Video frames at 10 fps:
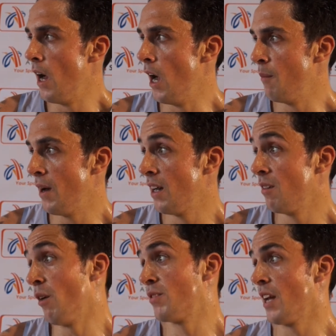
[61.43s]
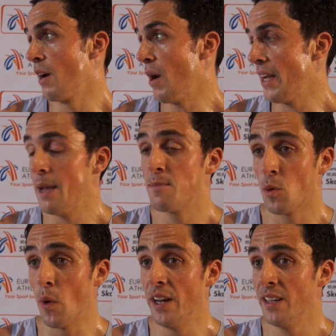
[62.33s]
Obviously, I aimed
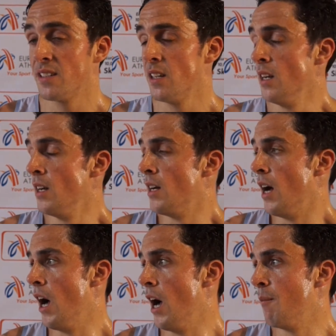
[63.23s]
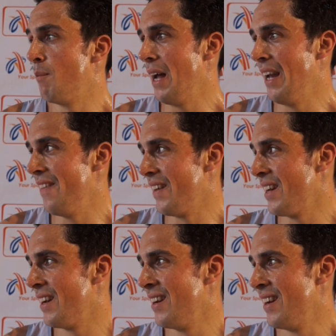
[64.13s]
to win it, but I let
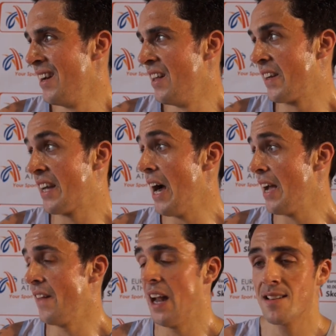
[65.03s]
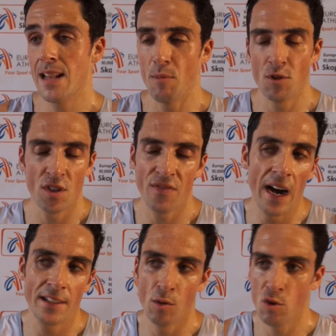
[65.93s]
the guy in the last lap was just
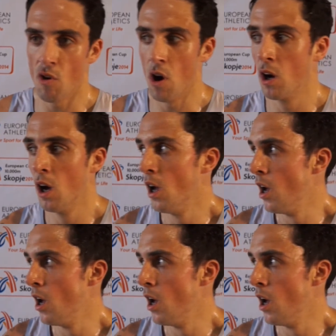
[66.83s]
far too strong.